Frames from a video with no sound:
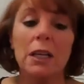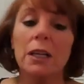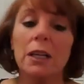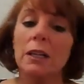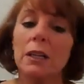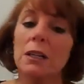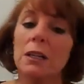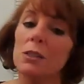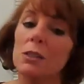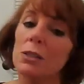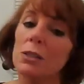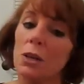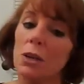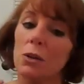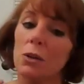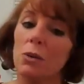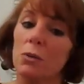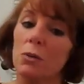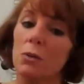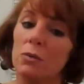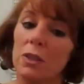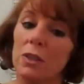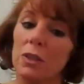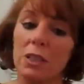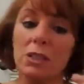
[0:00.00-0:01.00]
So
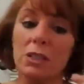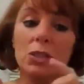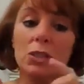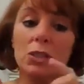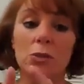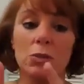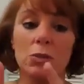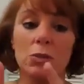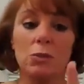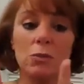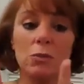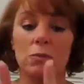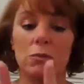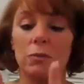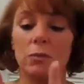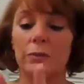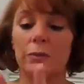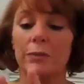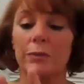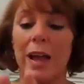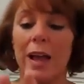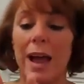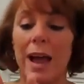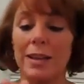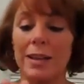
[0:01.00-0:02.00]
these two
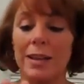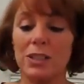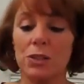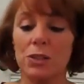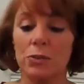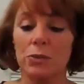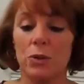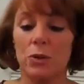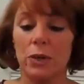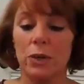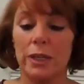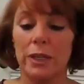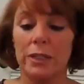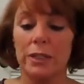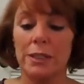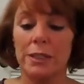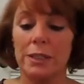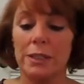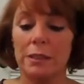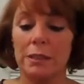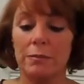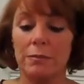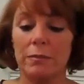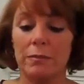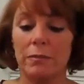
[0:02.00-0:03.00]

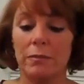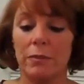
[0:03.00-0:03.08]
asteroids,